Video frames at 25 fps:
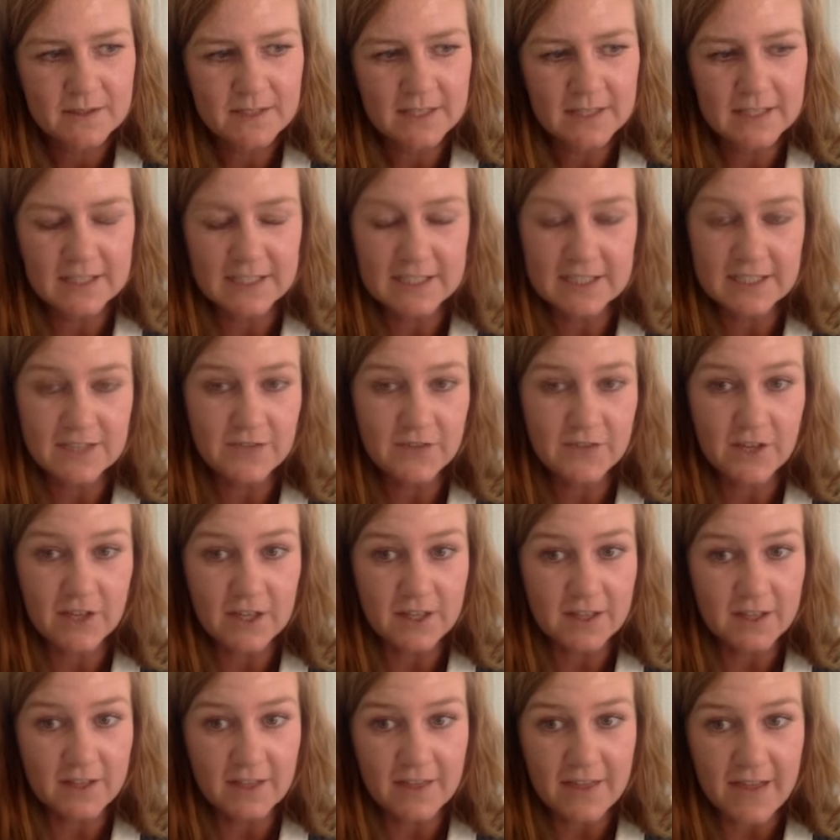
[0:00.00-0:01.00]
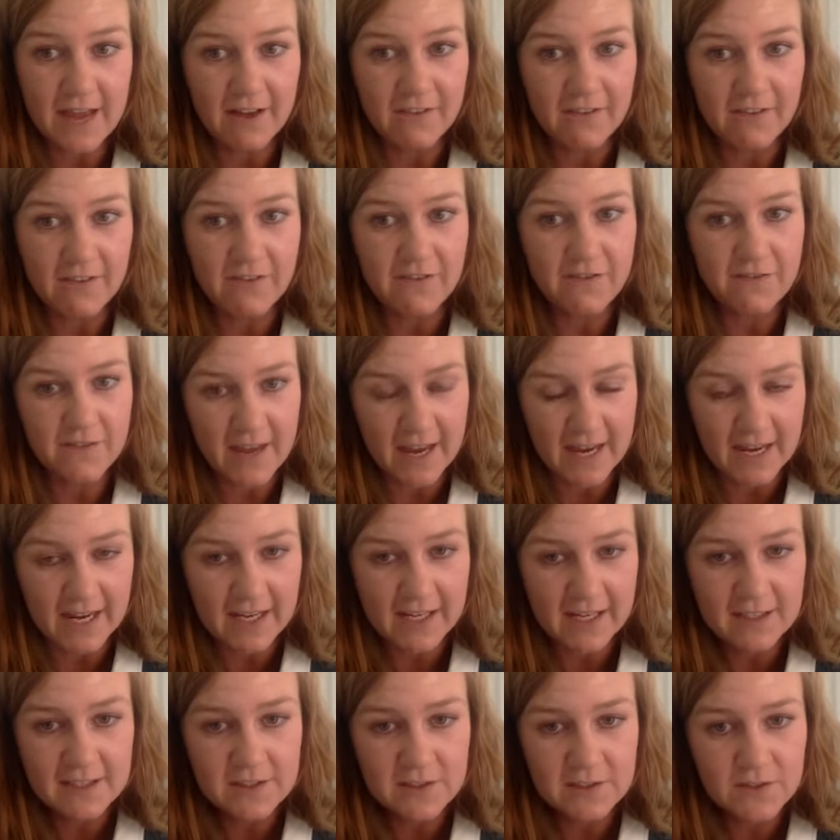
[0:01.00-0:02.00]
at least for that
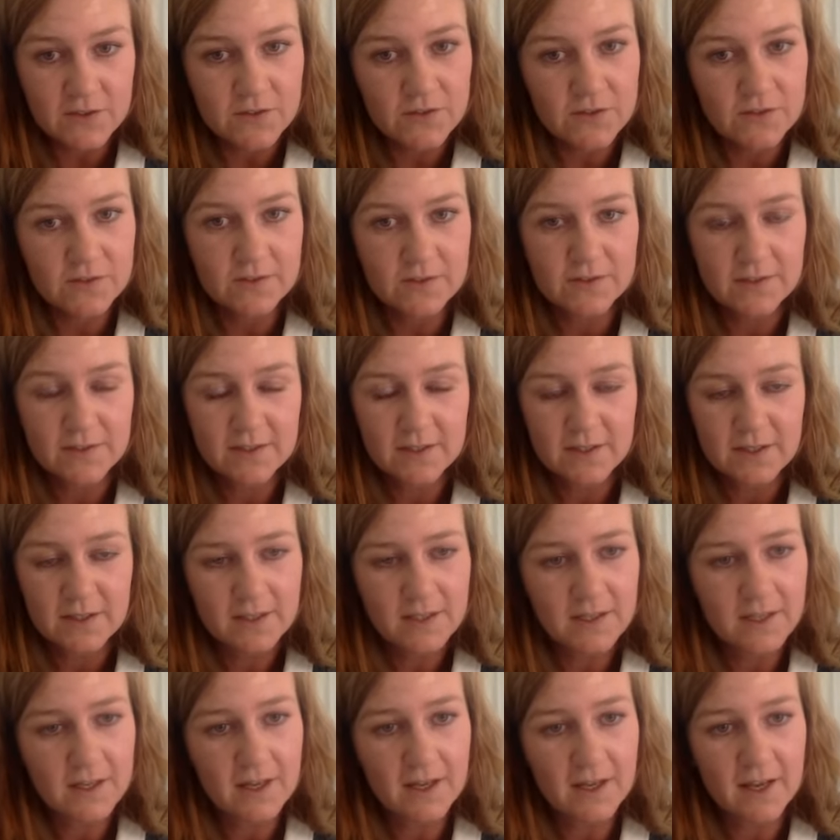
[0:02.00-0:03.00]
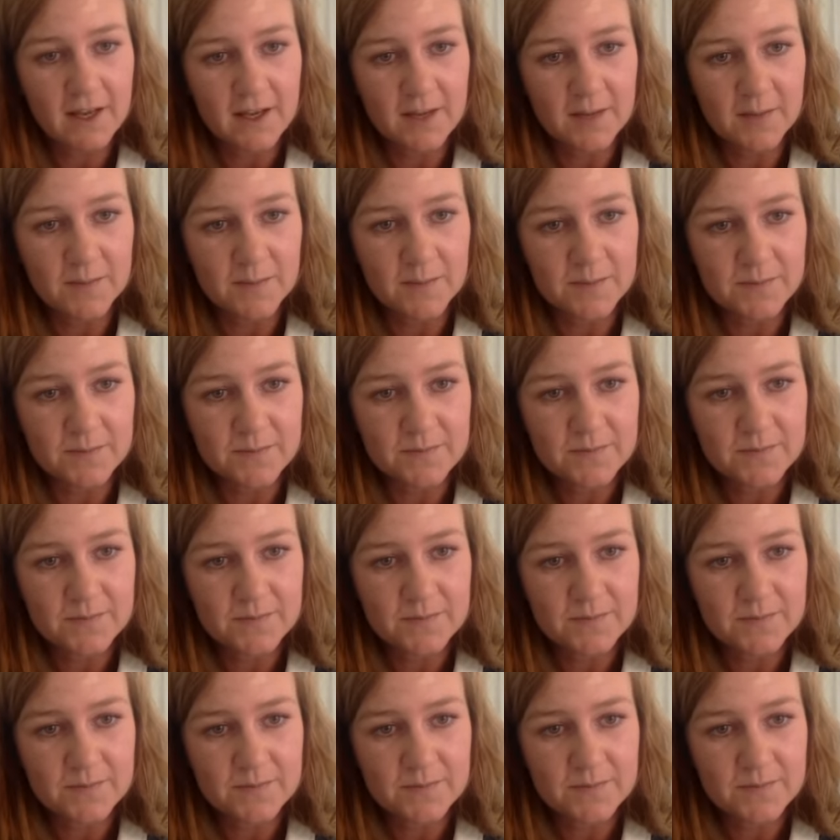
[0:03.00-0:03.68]
phase. Um,